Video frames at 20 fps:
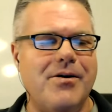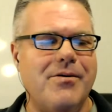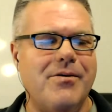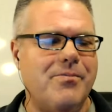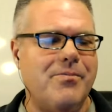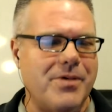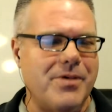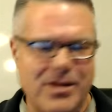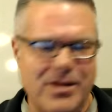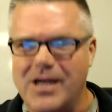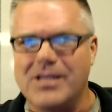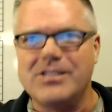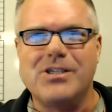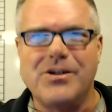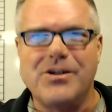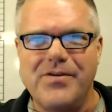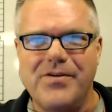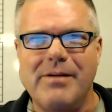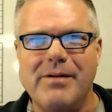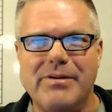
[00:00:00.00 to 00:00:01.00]
we lost
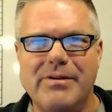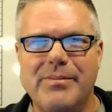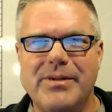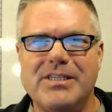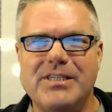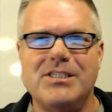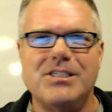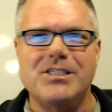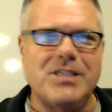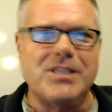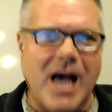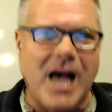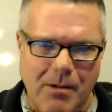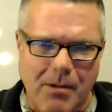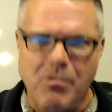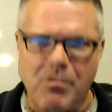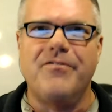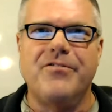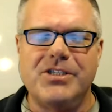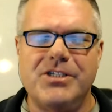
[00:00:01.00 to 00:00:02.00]
our family business. I
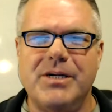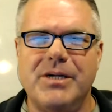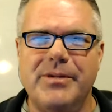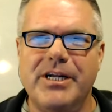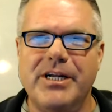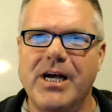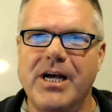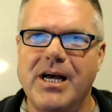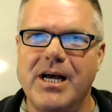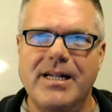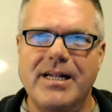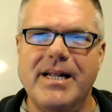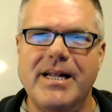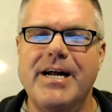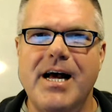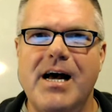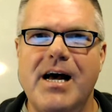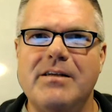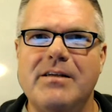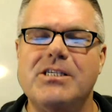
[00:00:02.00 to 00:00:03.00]
worked for somebody, got
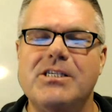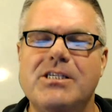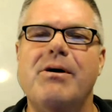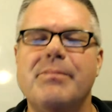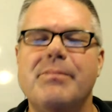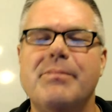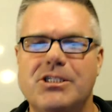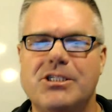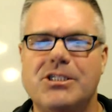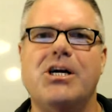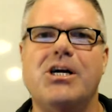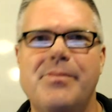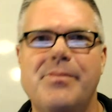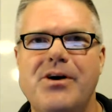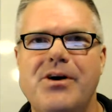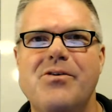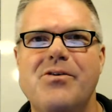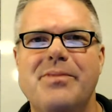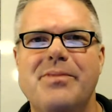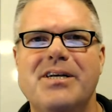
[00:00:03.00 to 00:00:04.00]
laid off, so I'm going to start
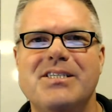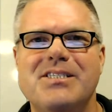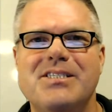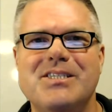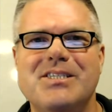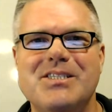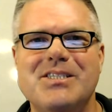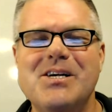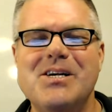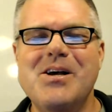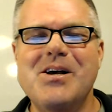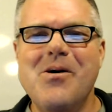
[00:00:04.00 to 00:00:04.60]
my own business.